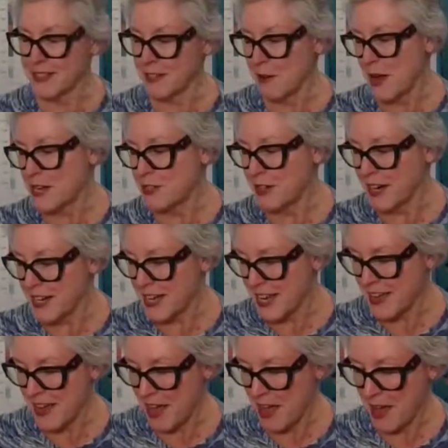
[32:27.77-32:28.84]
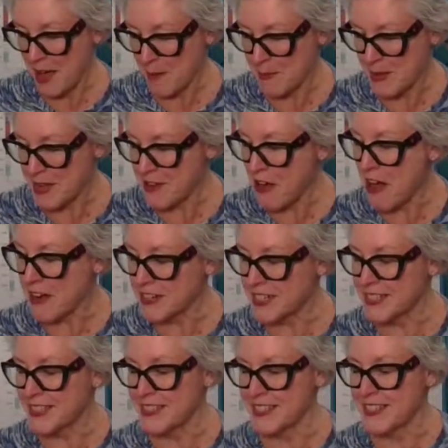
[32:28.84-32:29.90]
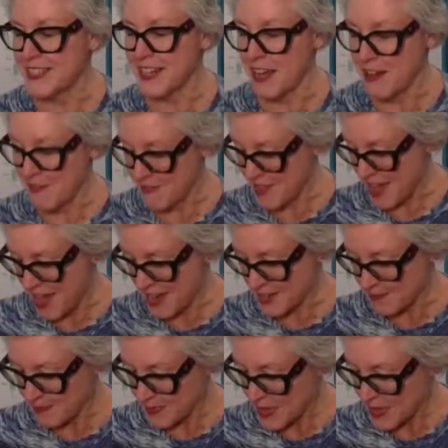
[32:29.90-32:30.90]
so I try to be cognizant of that.